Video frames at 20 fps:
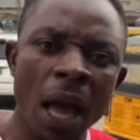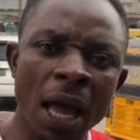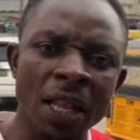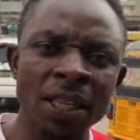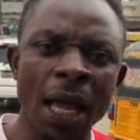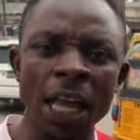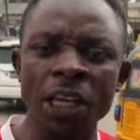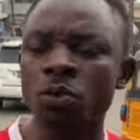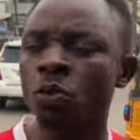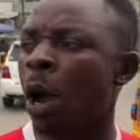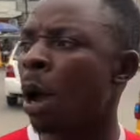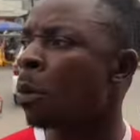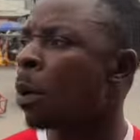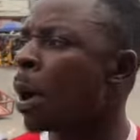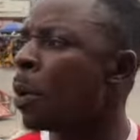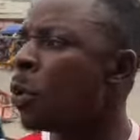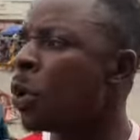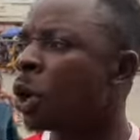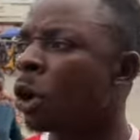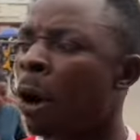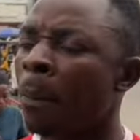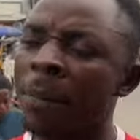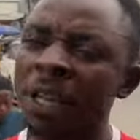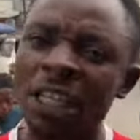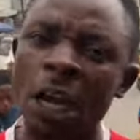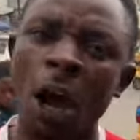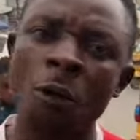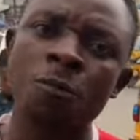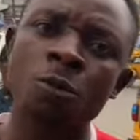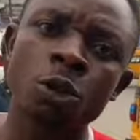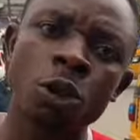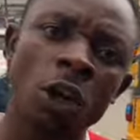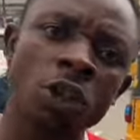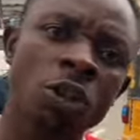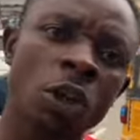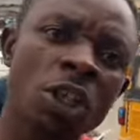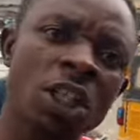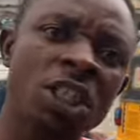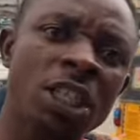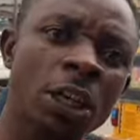And that's why when we commit our future
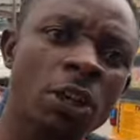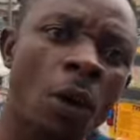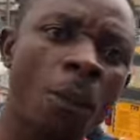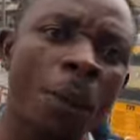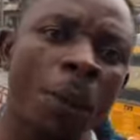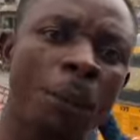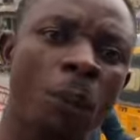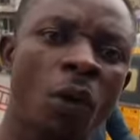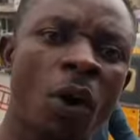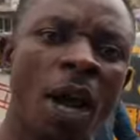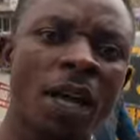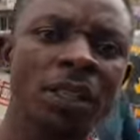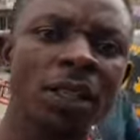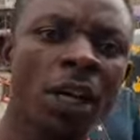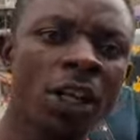into this set of people,